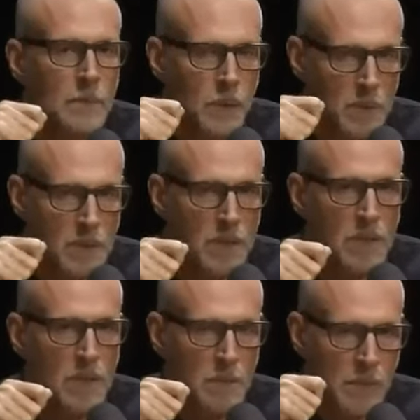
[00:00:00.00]

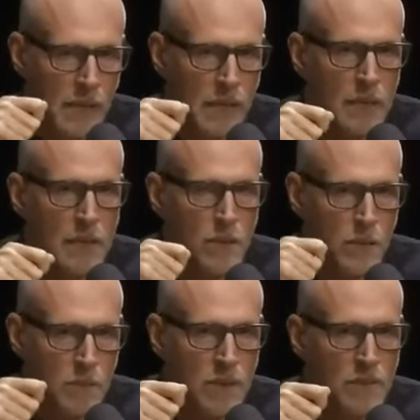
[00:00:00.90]
purposes as a man is
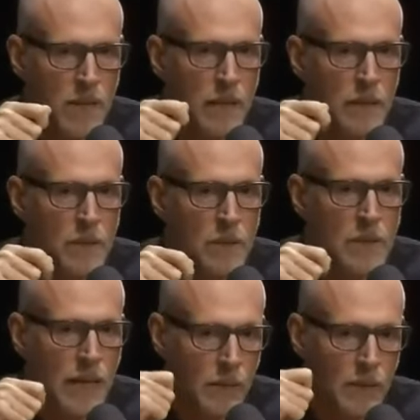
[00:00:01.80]
surplus value, is
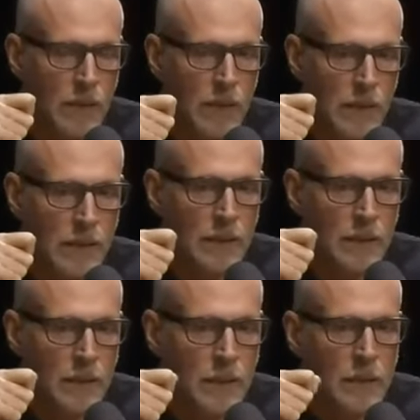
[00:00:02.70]
how can I
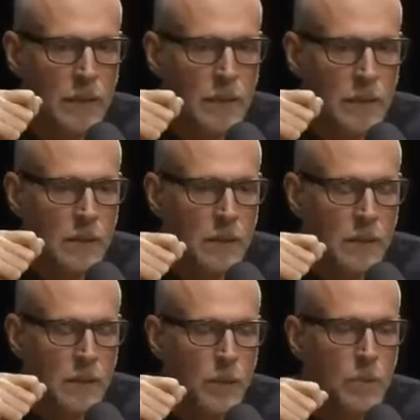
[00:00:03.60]

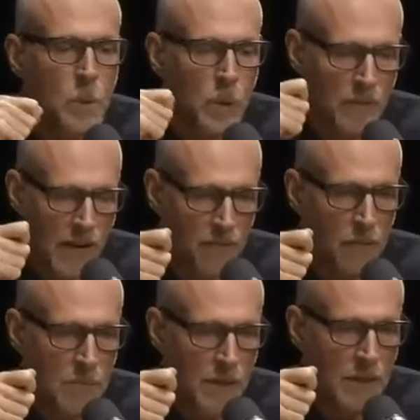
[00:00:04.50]
do more of that
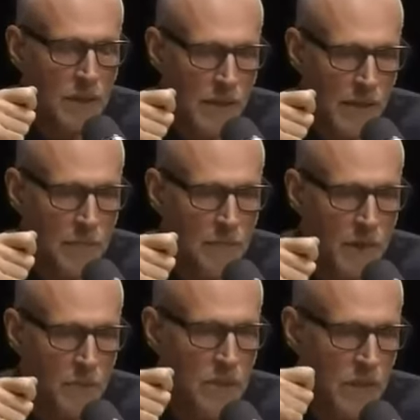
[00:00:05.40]
for me- them
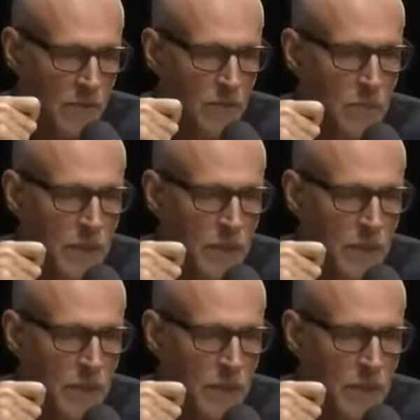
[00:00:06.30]
than was done for